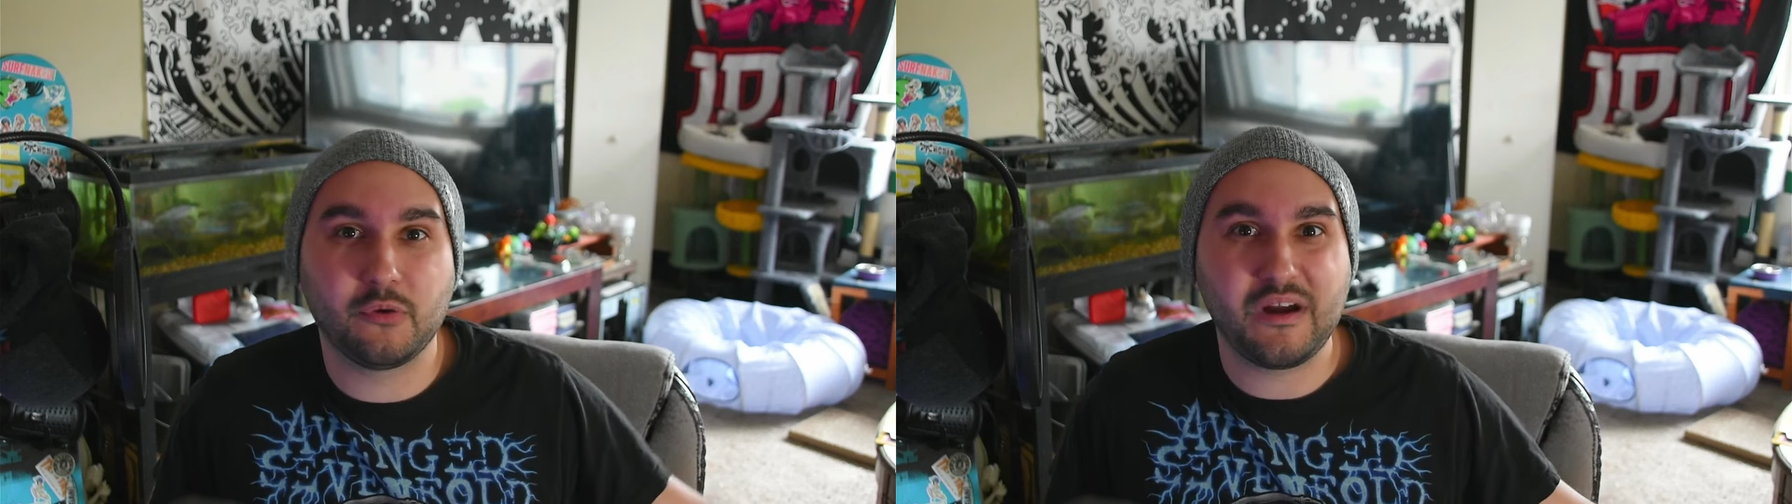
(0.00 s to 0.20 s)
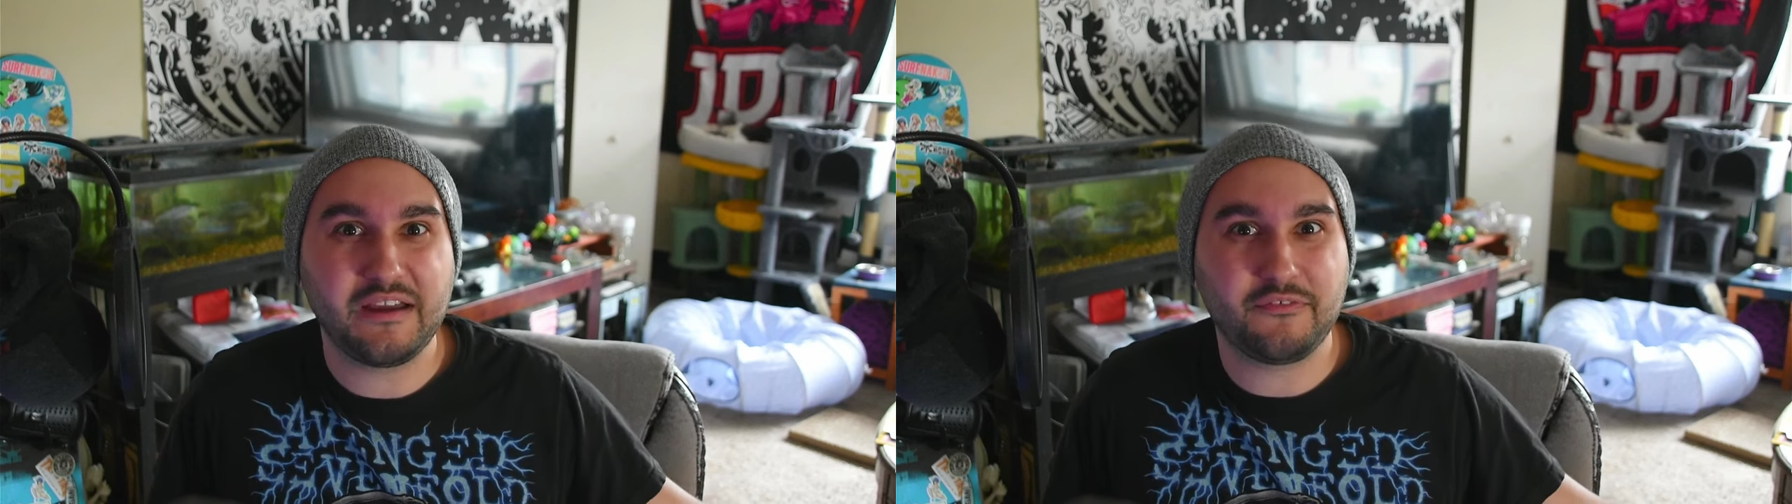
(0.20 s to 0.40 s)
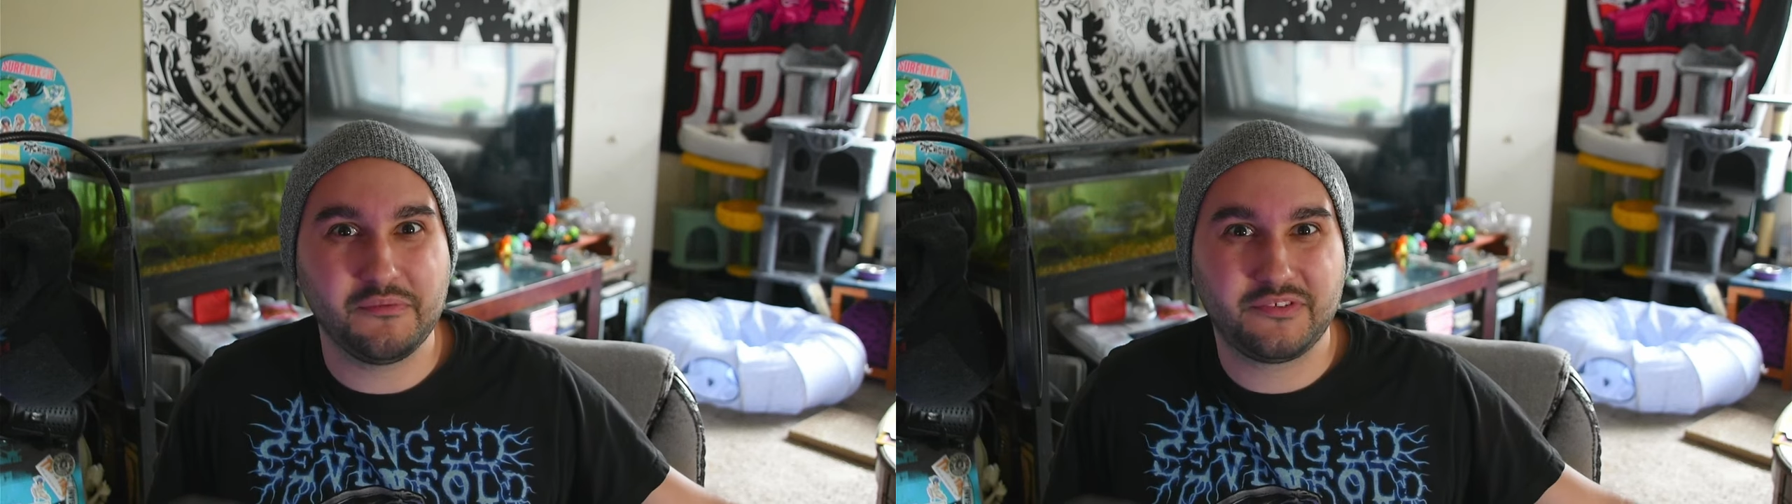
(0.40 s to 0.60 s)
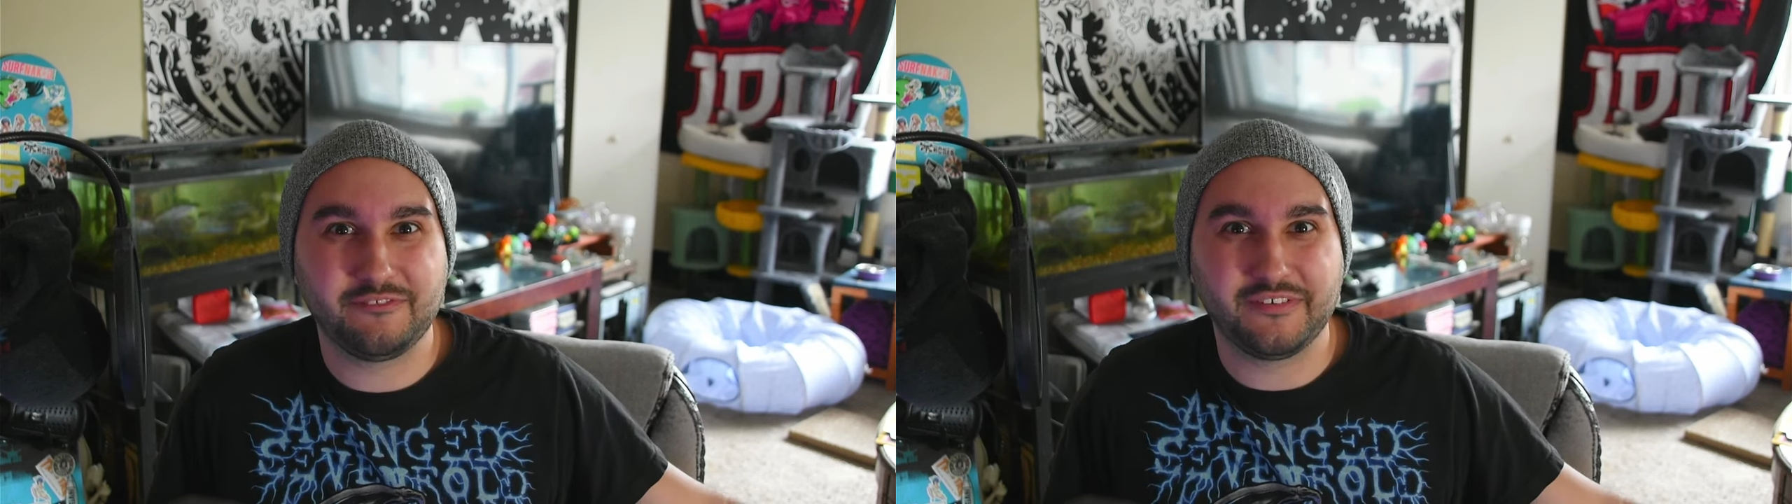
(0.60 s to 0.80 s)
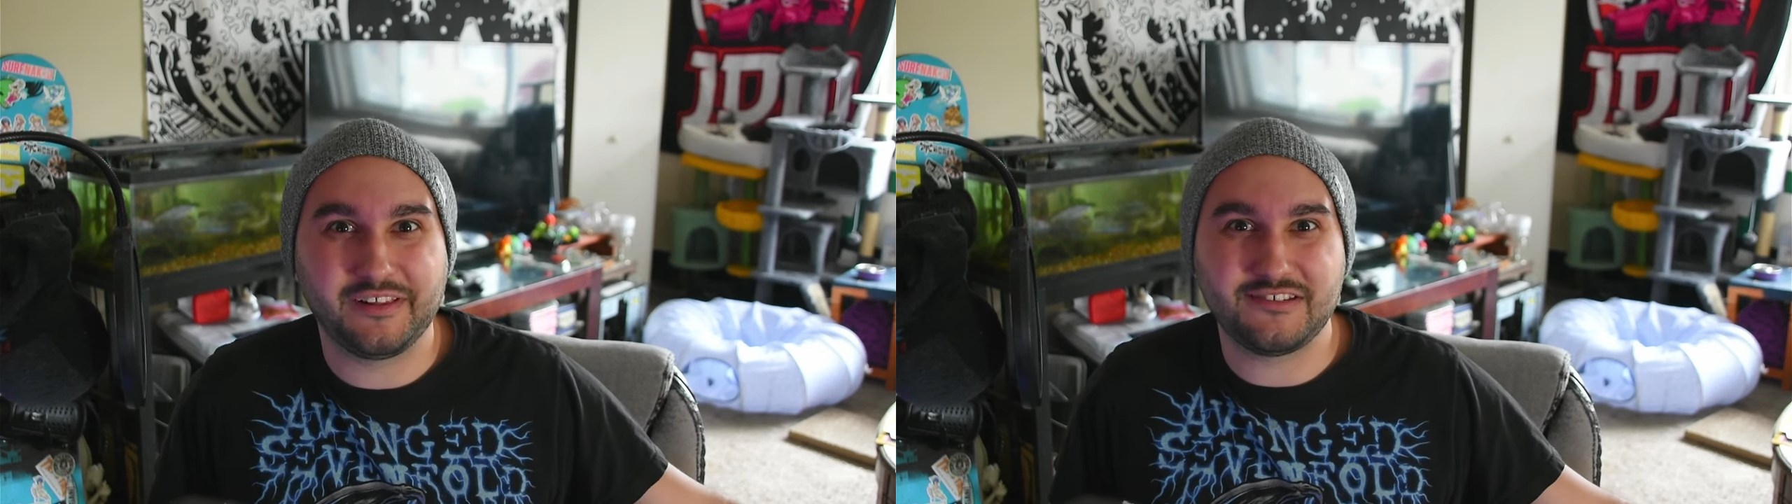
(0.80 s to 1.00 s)
away from
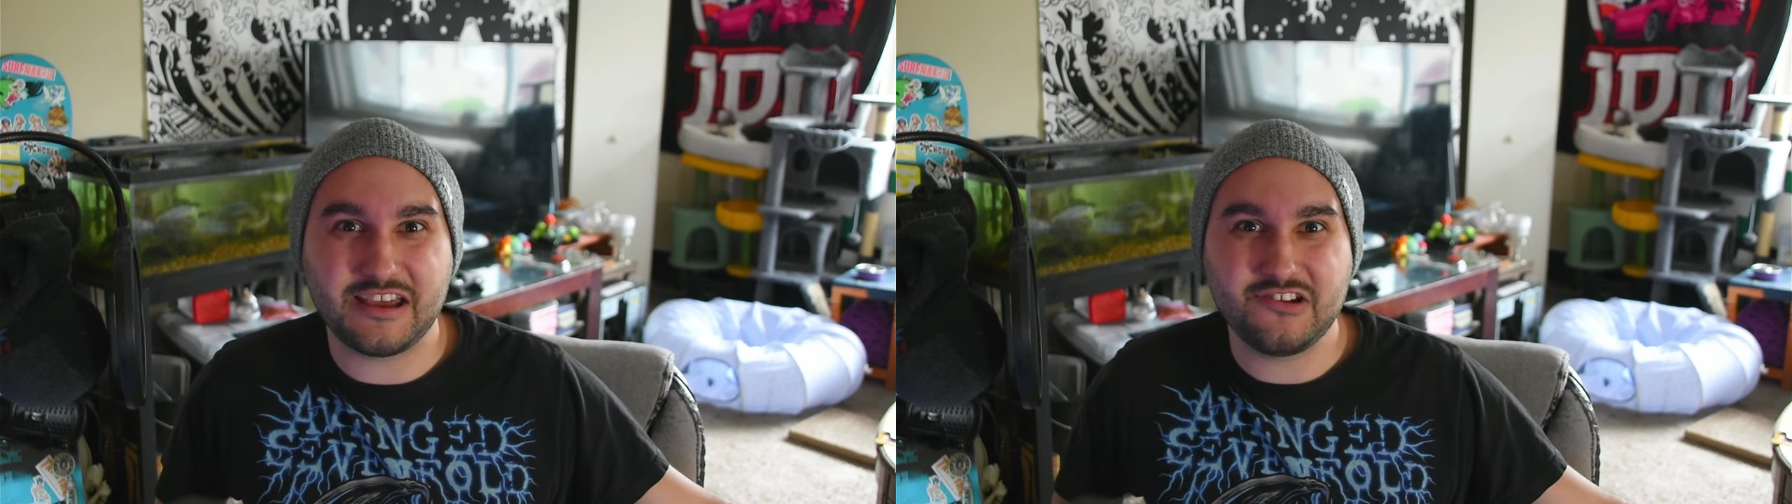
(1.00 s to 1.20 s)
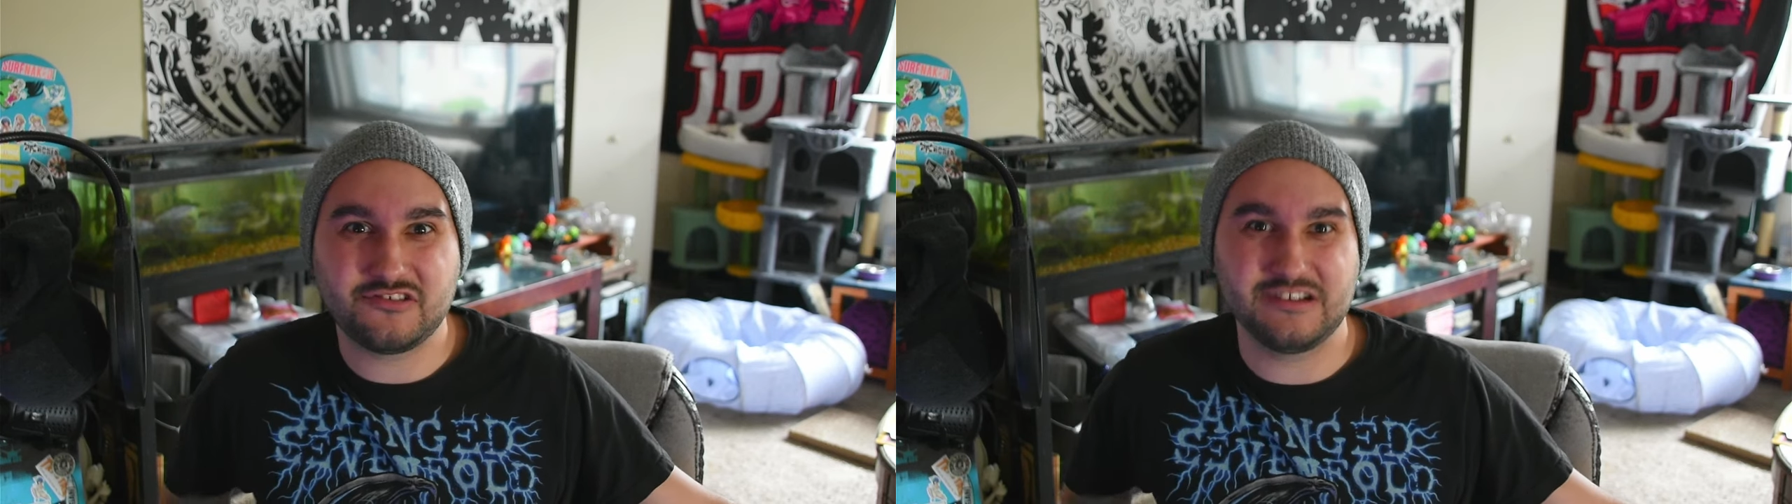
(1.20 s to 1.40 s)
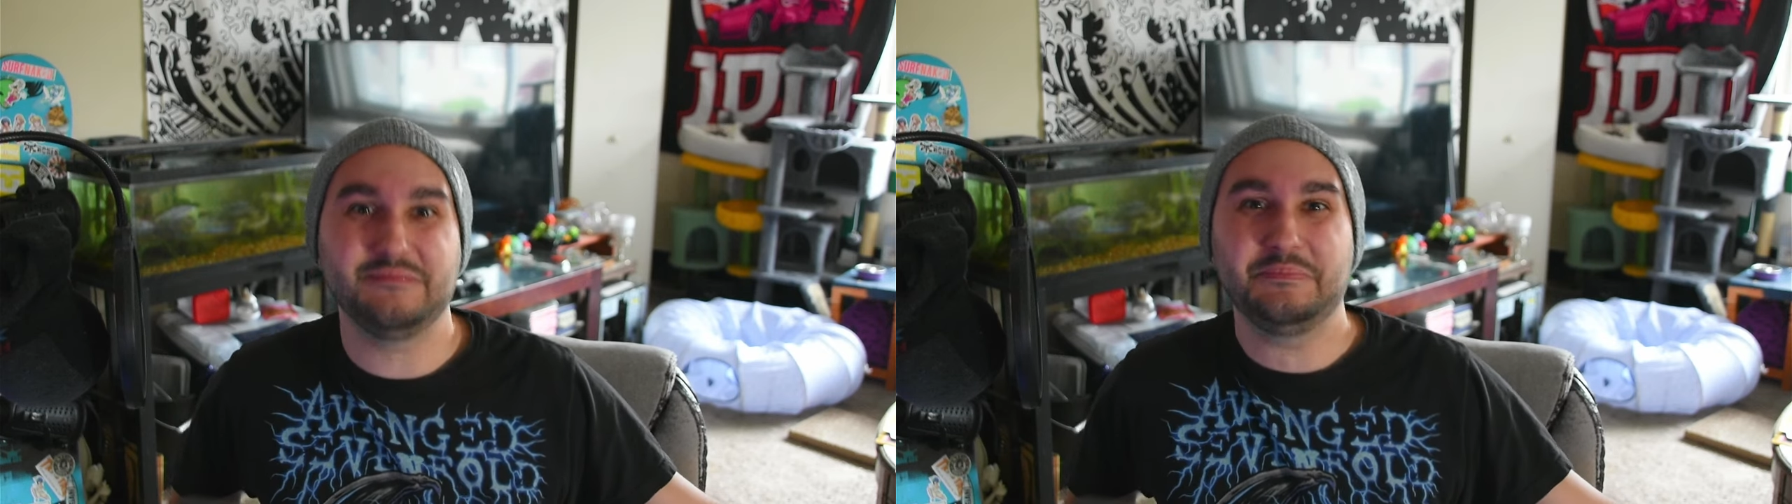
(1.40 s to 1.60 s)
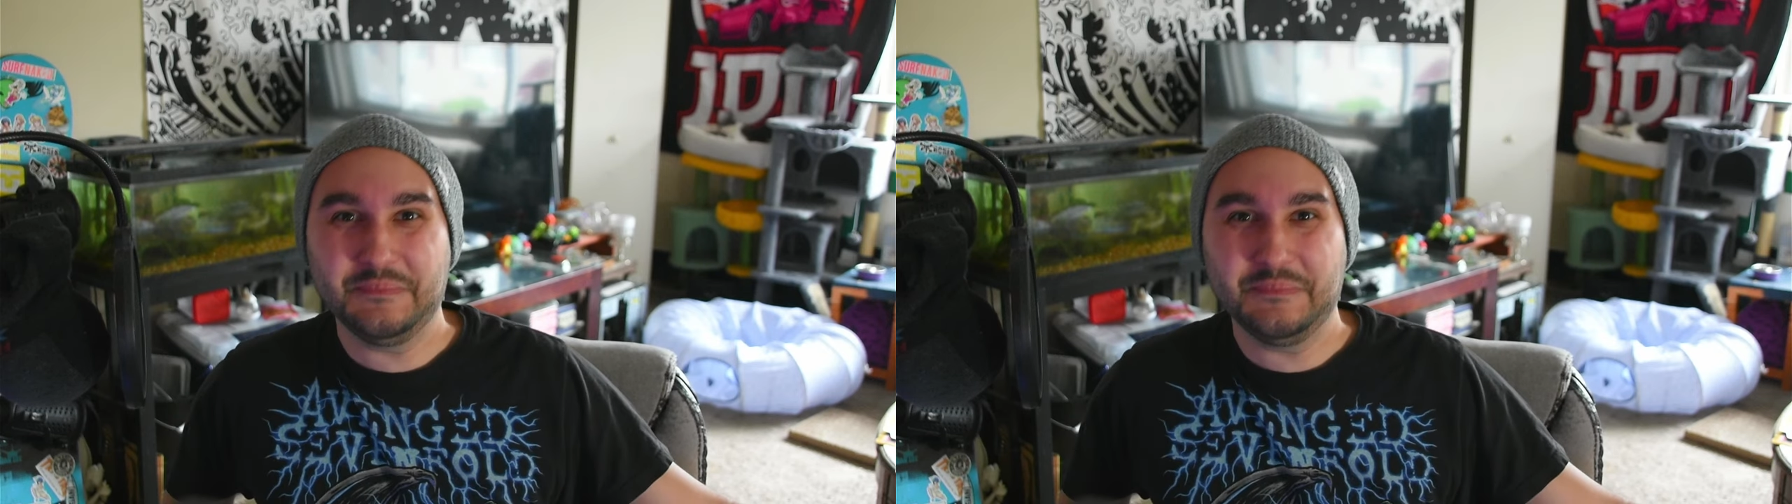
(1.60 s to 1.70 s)
civilization.